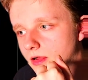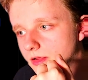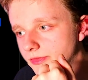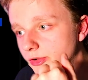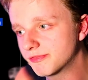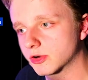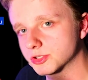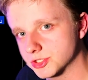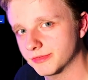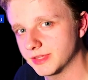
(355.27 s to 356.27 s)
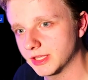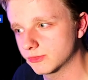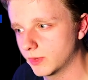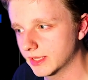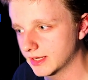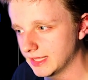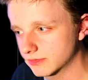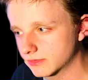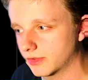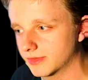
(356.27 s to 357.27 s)
new version of this where you can
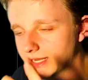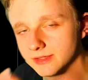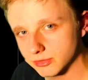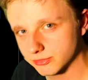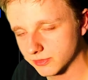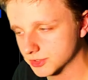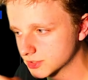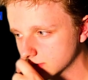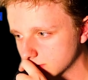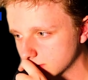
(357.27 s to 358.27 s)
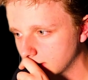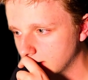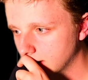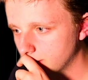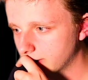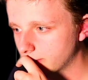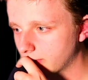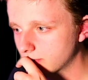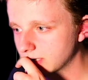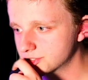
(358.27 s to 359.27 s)
install the latest versions. But I'm
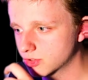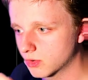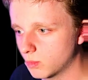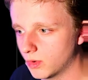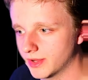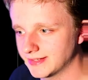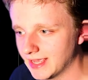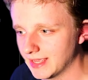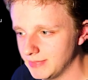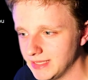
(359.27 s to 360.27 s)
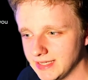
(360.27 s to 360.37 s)
not really sure what they mean